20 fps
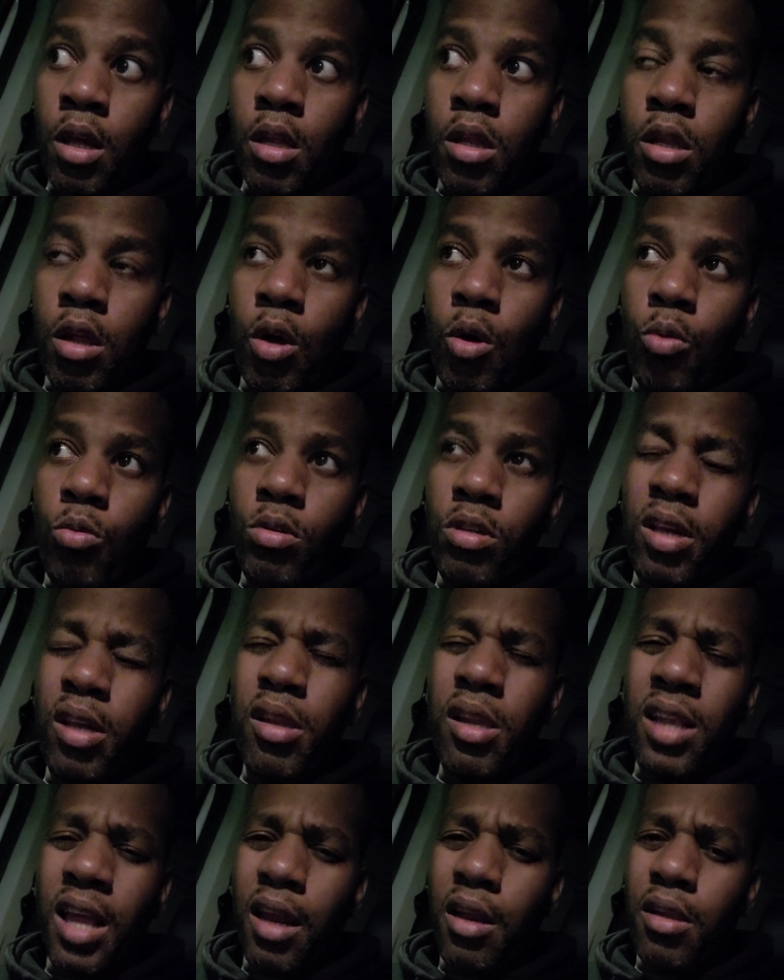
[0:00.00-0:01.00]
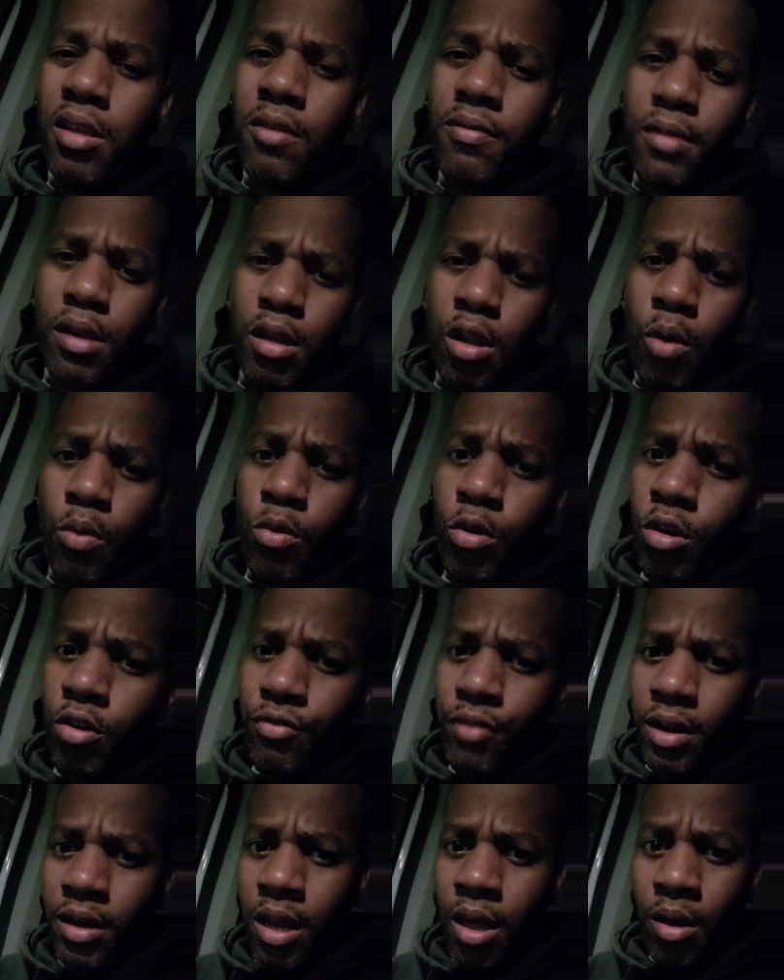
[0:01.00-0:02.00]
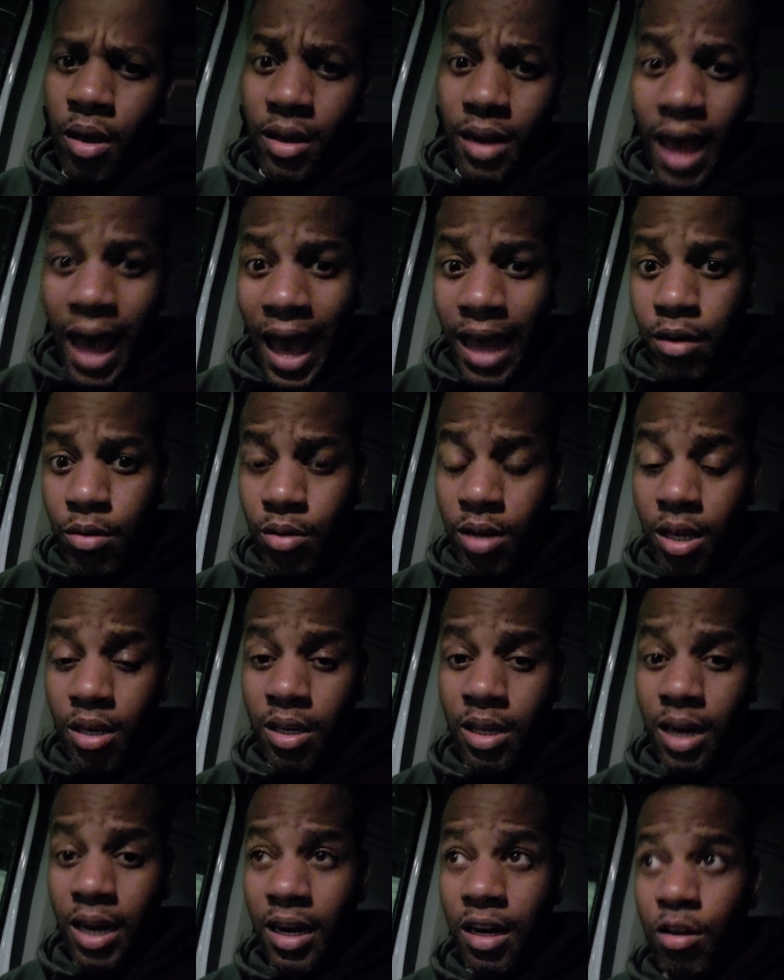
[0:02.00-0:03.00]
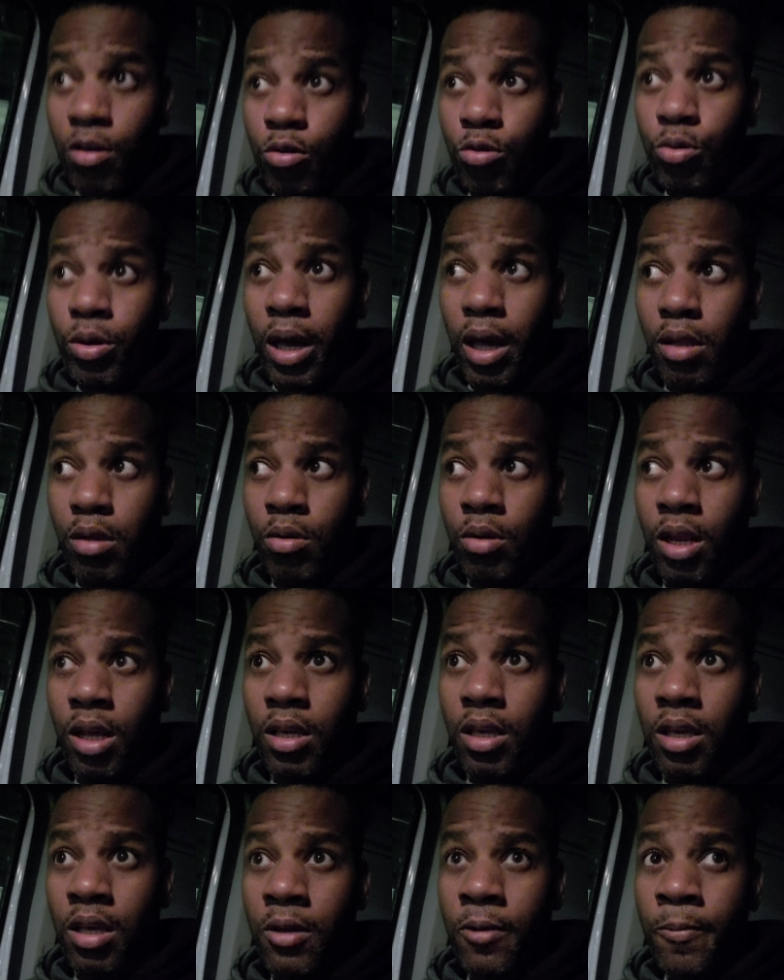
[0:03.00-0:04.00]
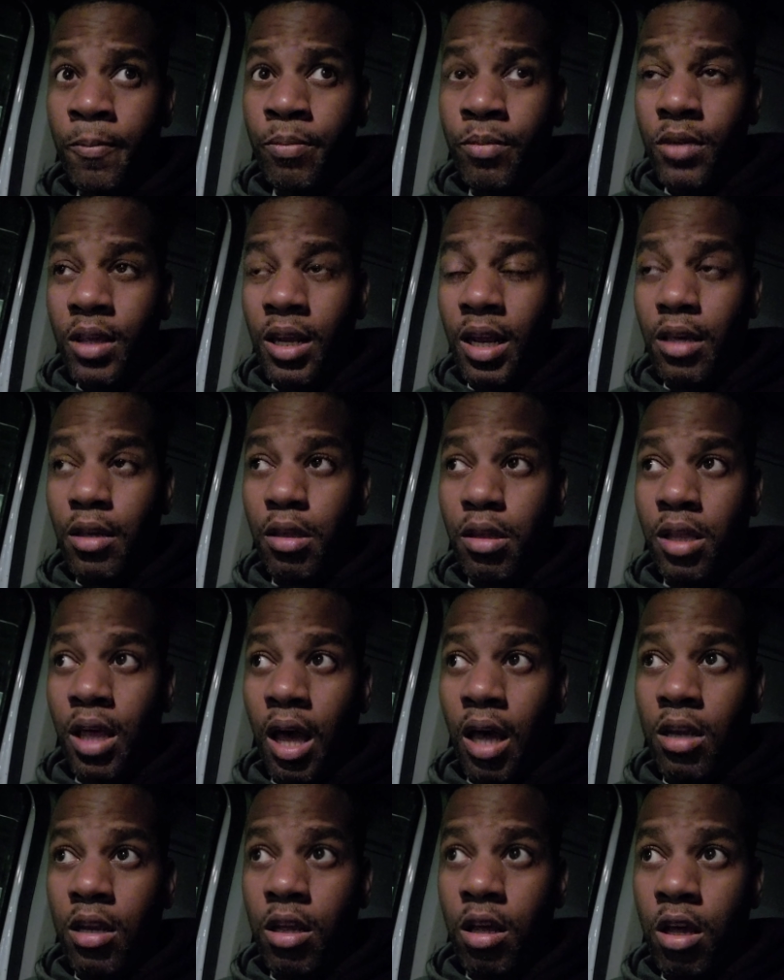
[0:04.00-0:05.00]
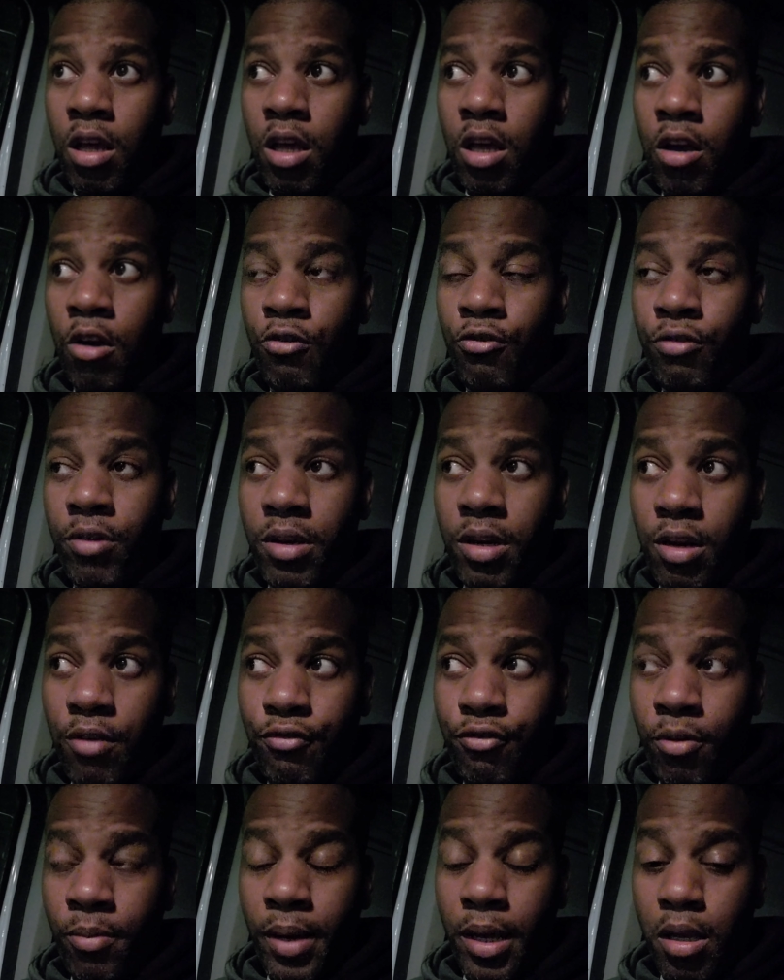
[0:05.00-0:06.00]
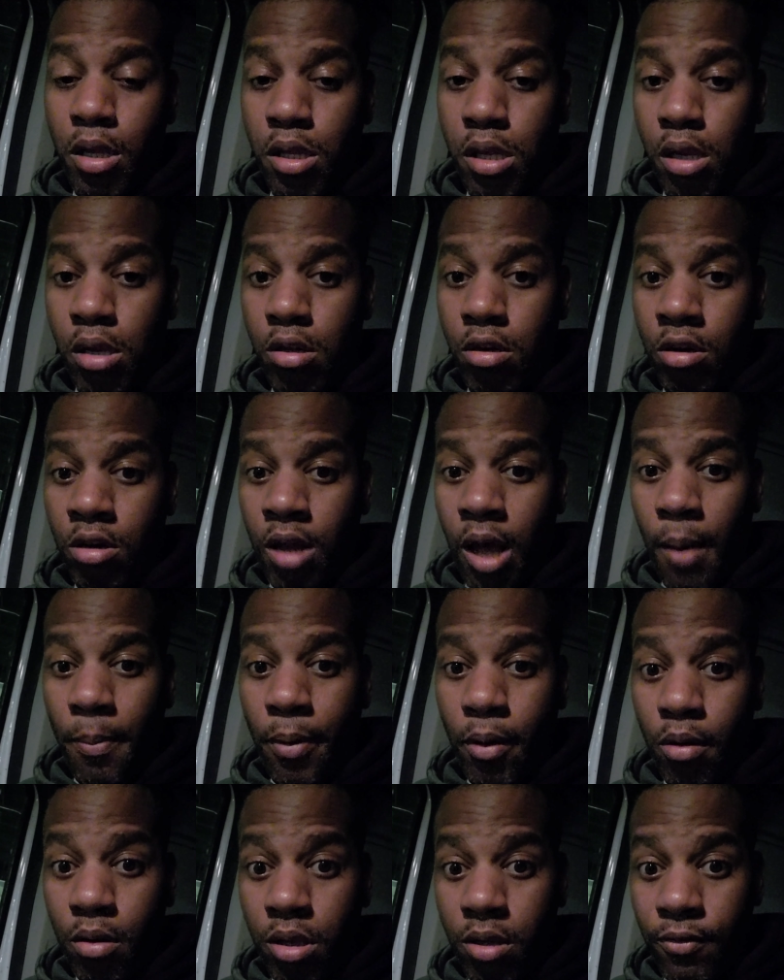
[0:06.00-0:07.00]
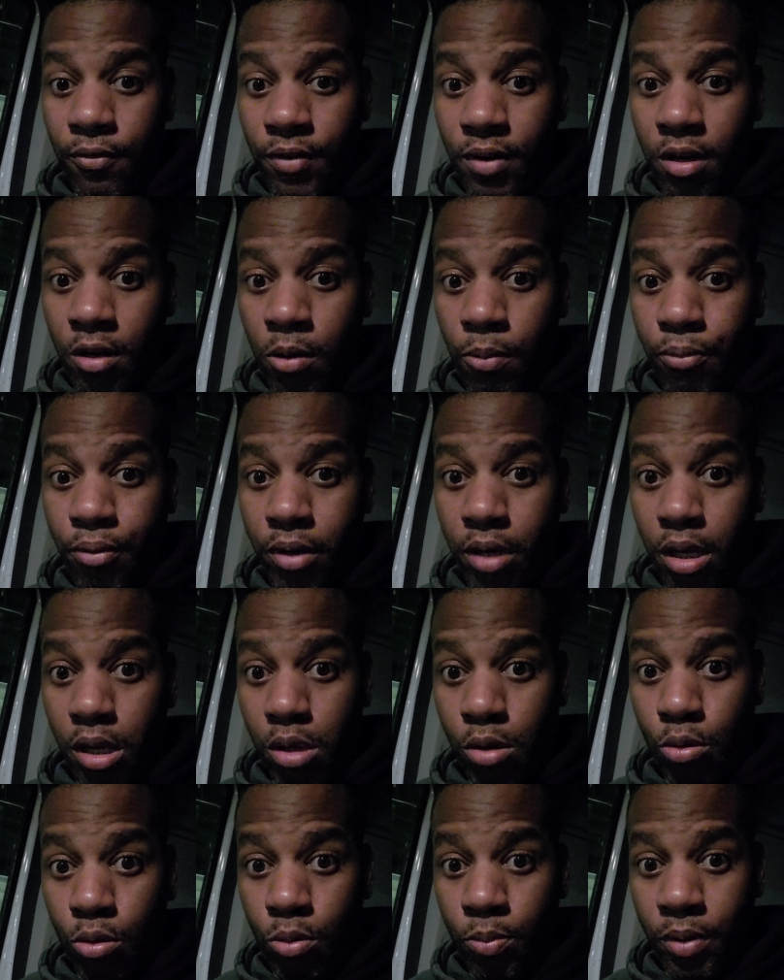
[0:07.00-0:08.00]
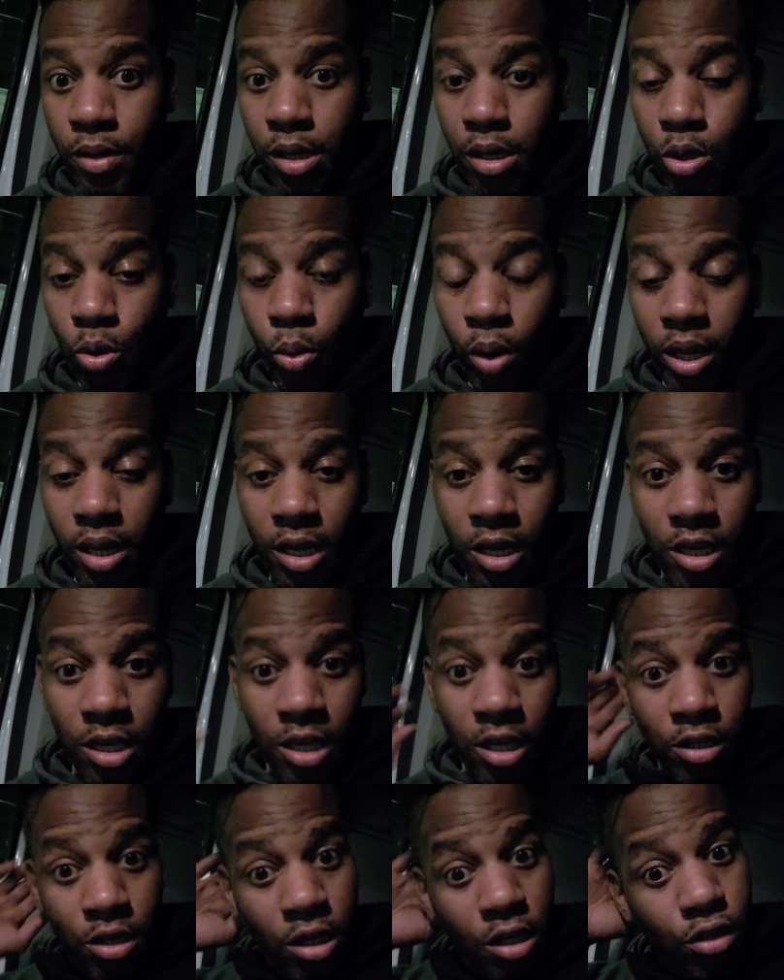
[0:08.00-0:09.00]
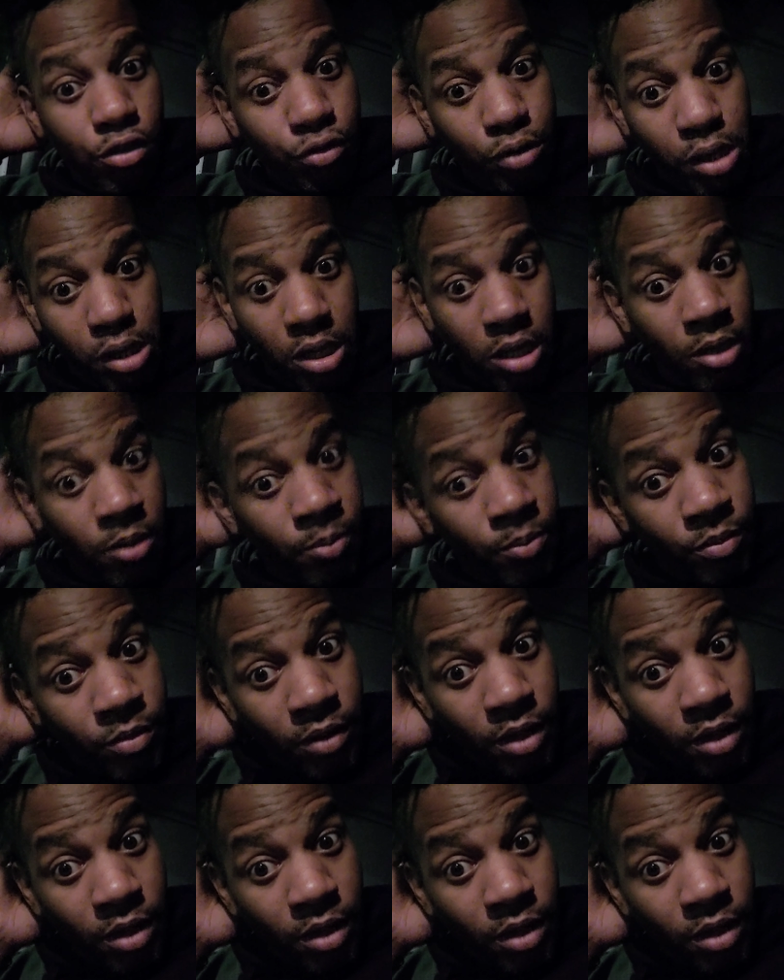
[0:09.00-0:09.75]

so there's a lot of stuff that's going on right now and i don't like it and i know you guys don't like it and i just got uh, a reading from my sister i'll post a video pretty soon but it's quite interesting